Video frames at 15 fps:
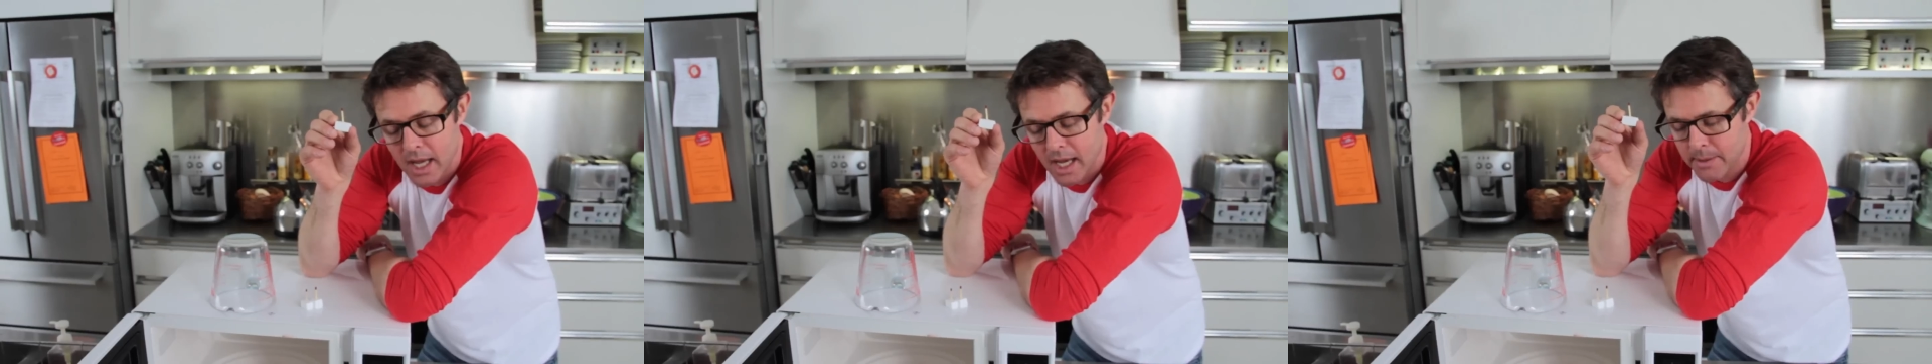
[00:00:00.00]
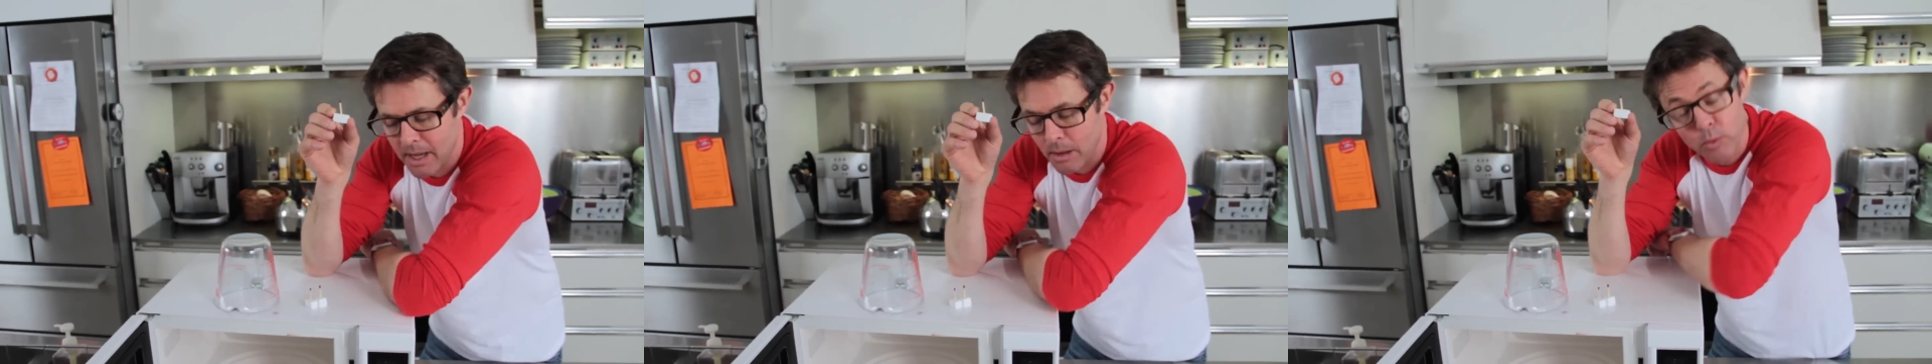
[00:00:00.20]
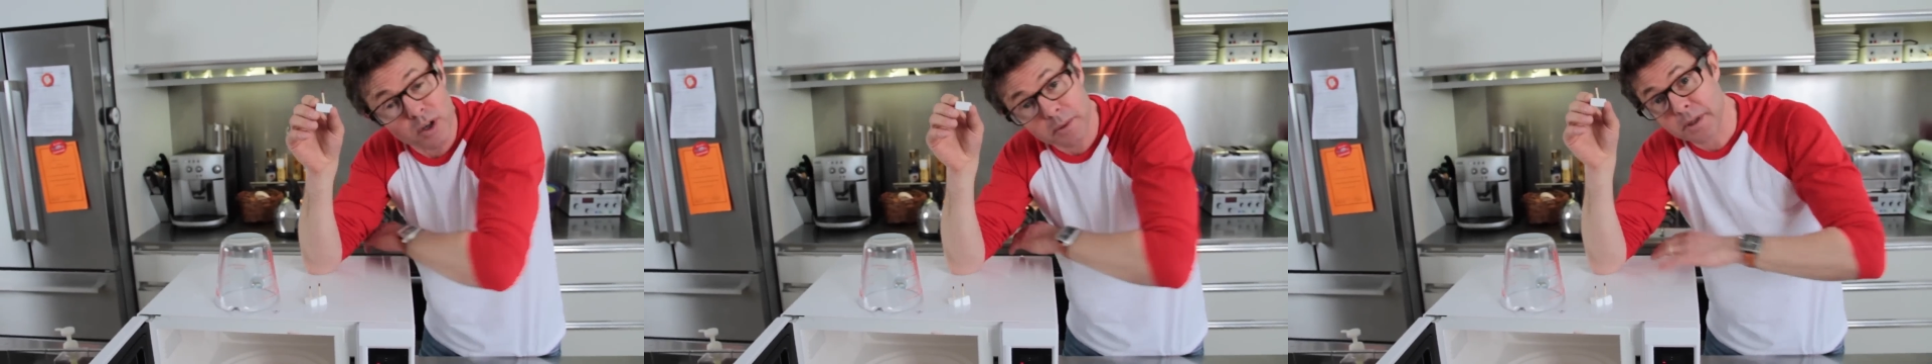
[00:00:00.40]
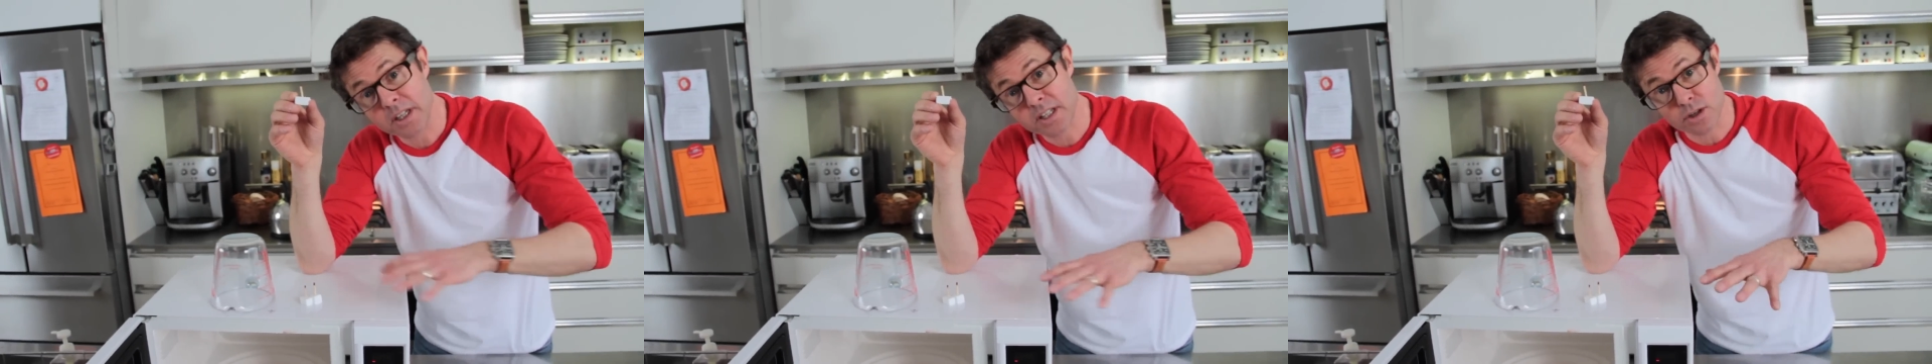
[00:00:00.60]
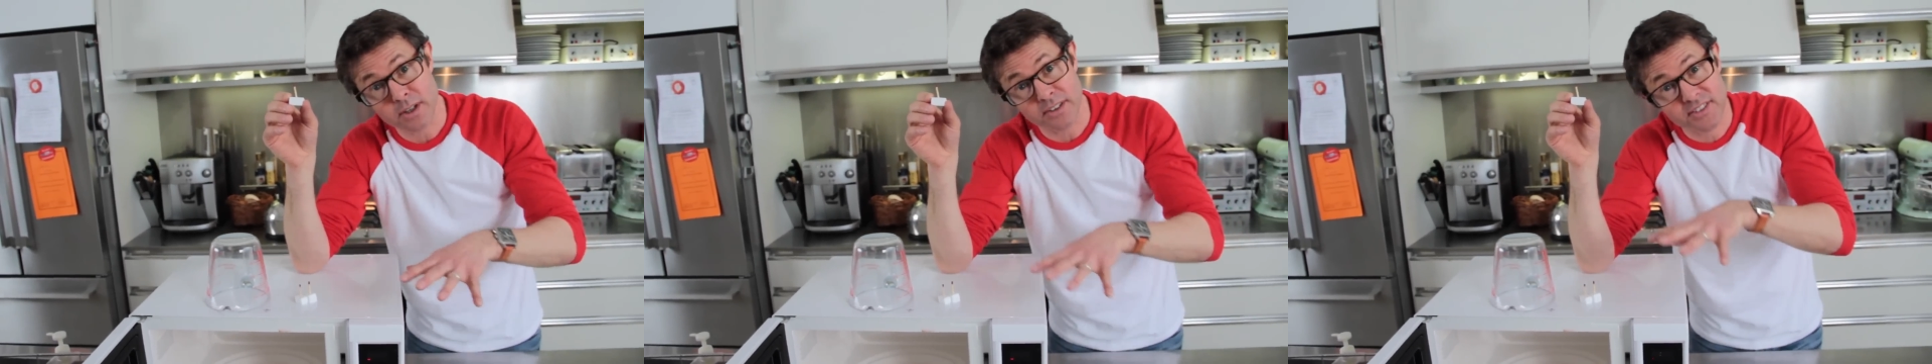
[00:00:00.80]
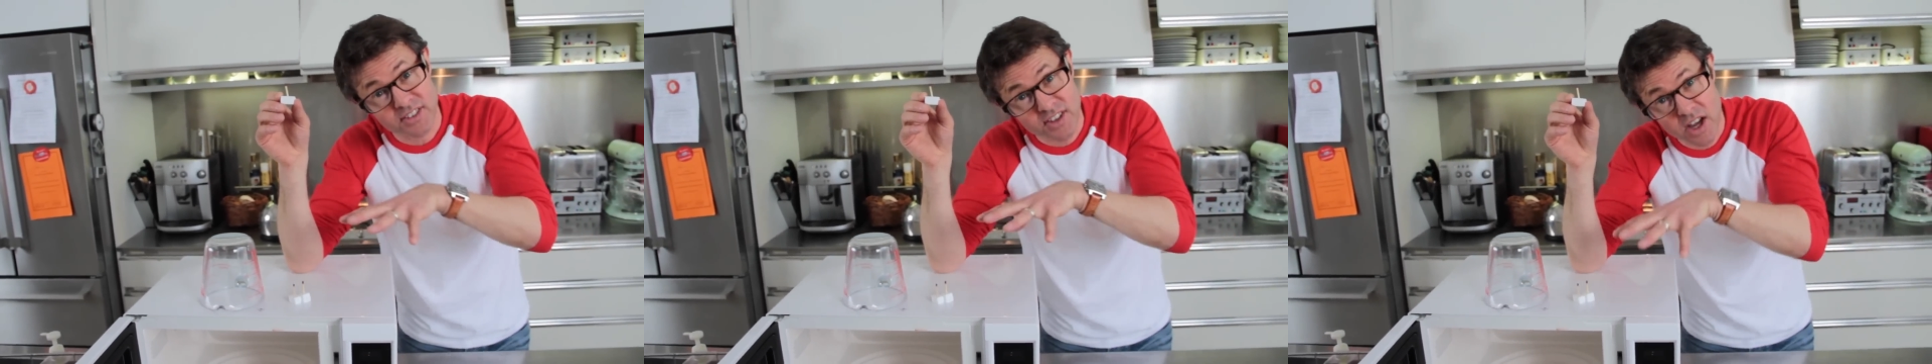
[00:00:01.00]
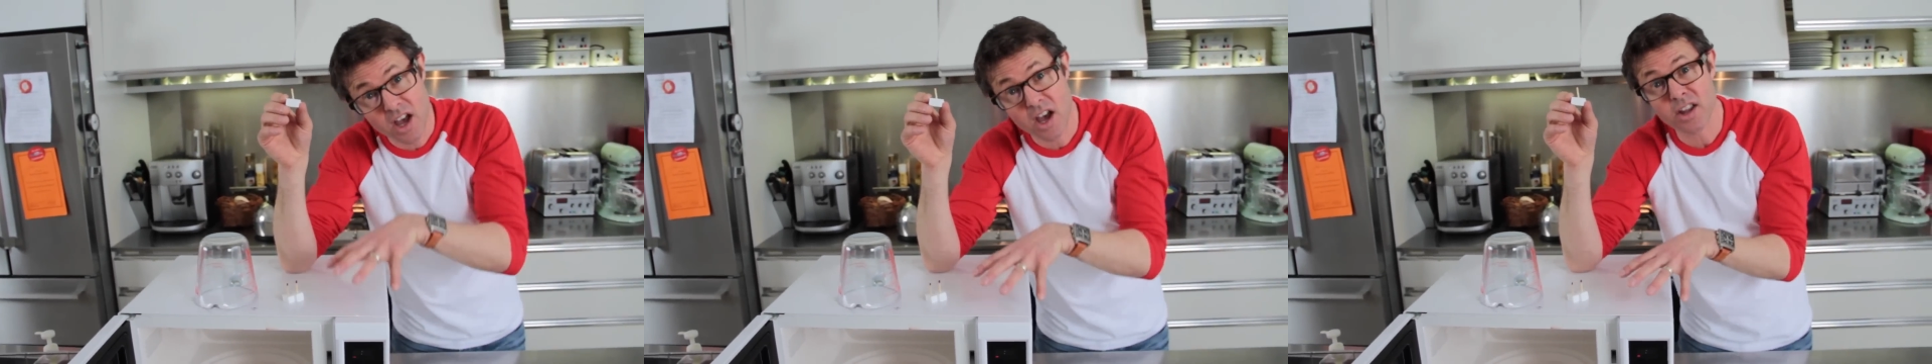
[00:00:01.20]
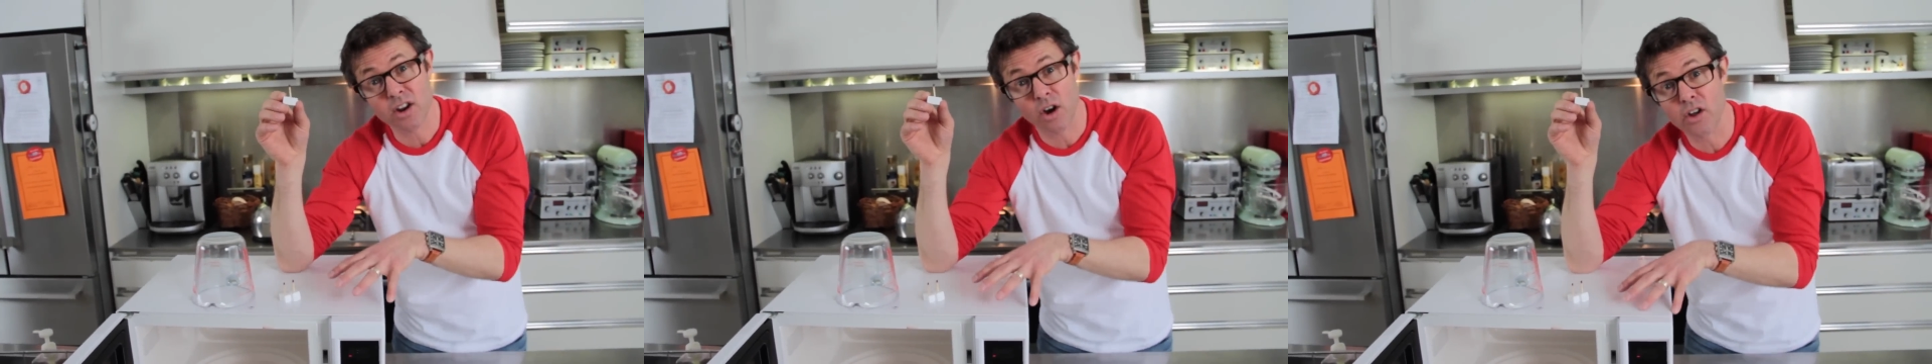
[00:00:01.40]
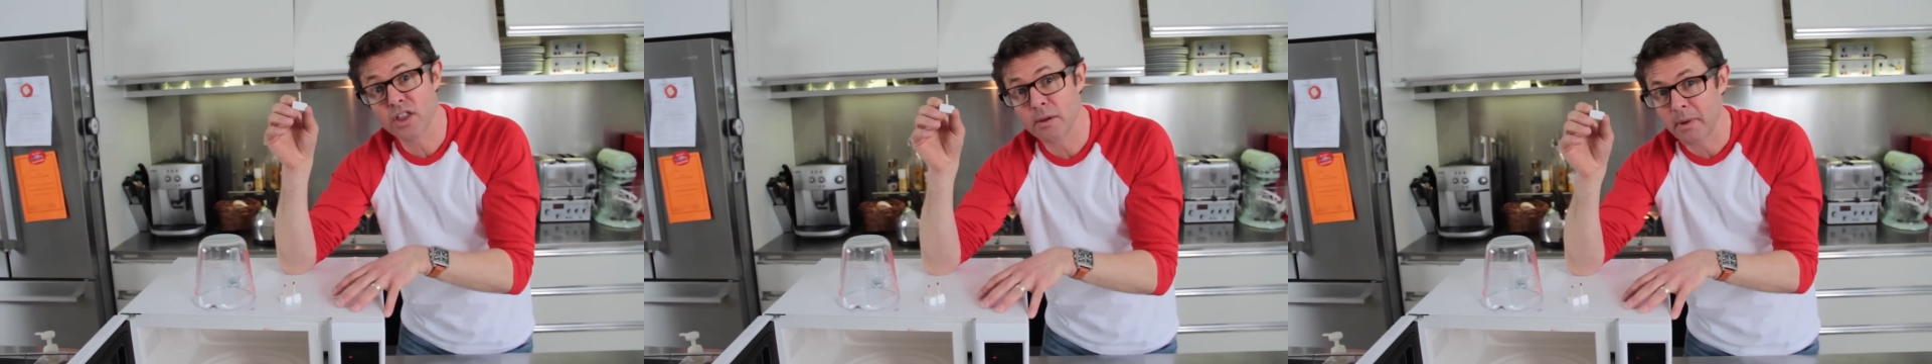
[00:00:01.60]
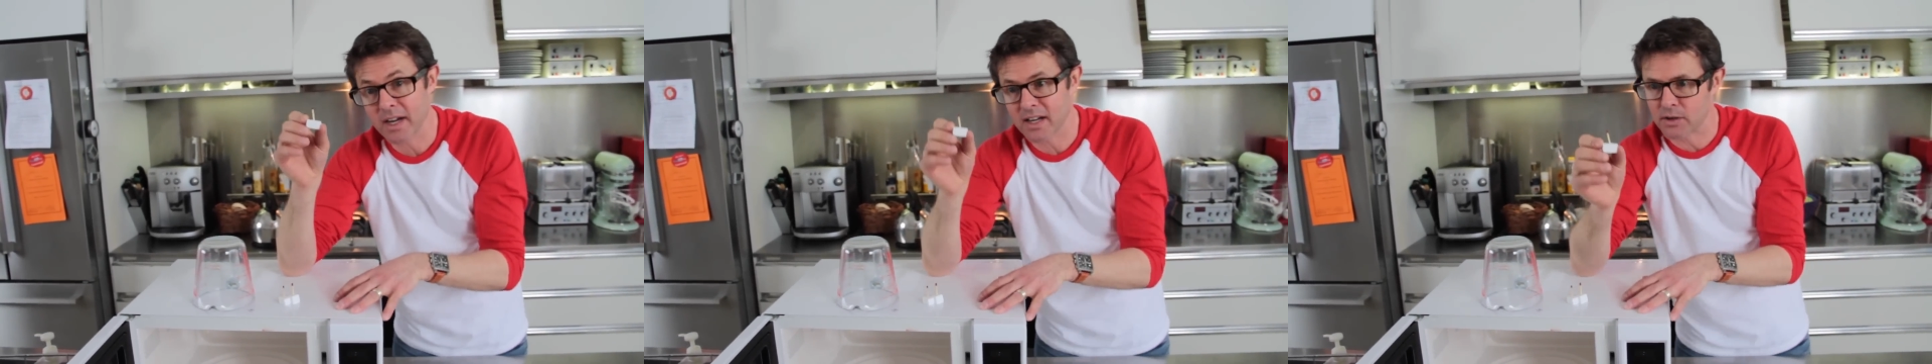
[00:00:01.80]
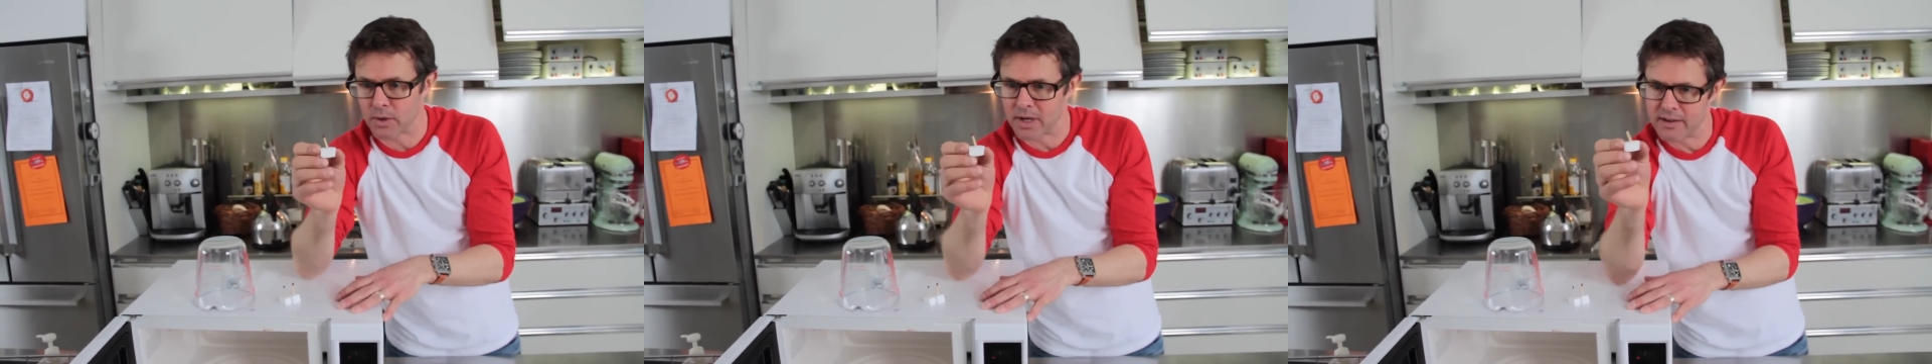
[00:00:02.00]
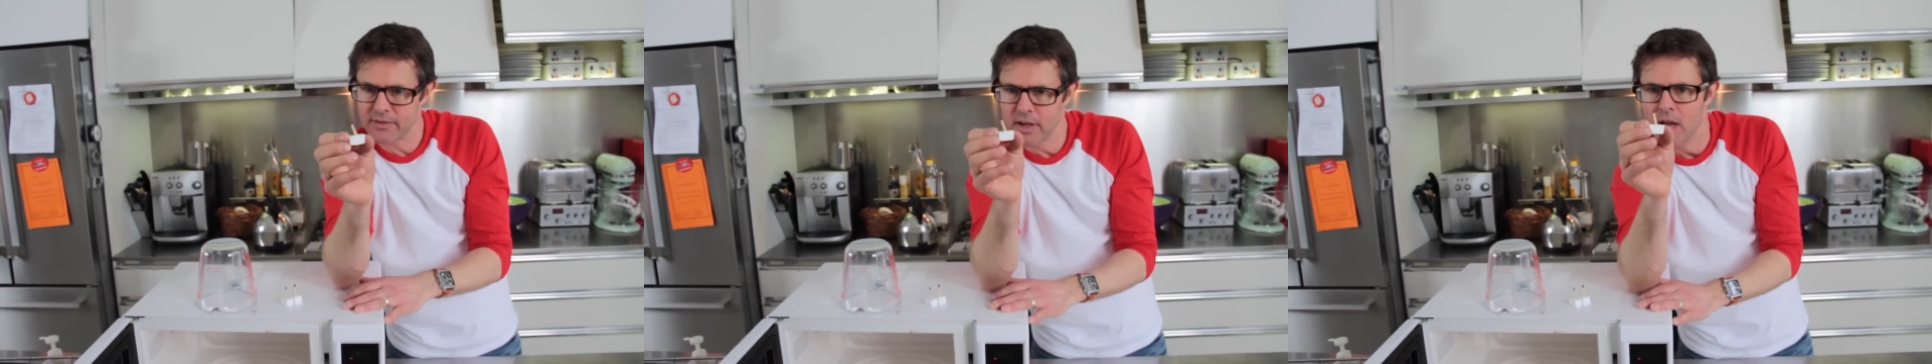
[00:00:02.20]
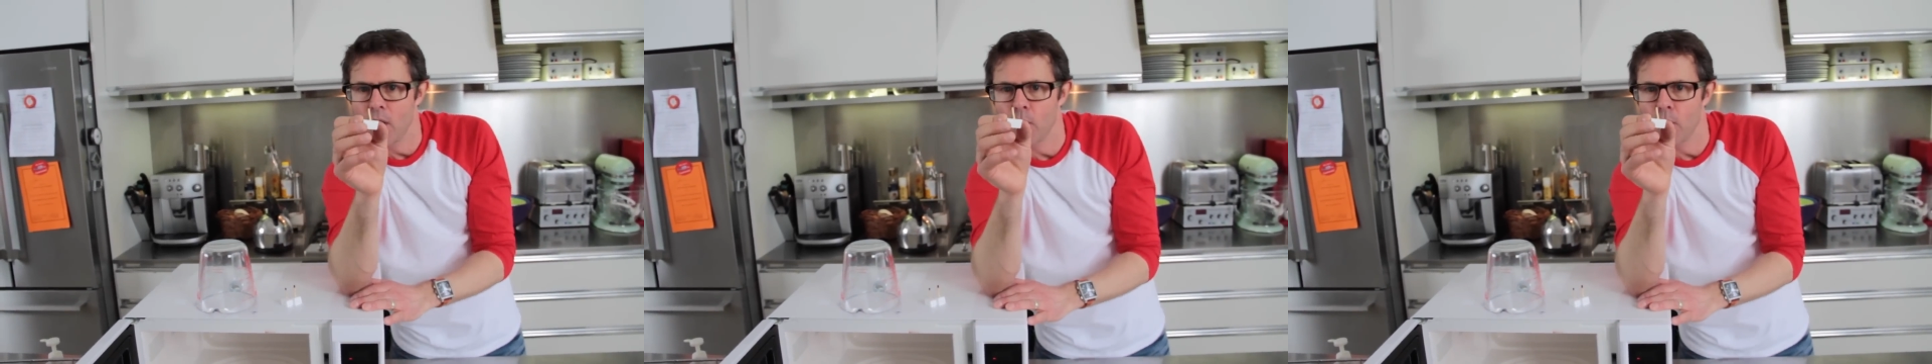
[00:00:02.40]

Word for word: Um, and what I'm going to do is turn on the microwave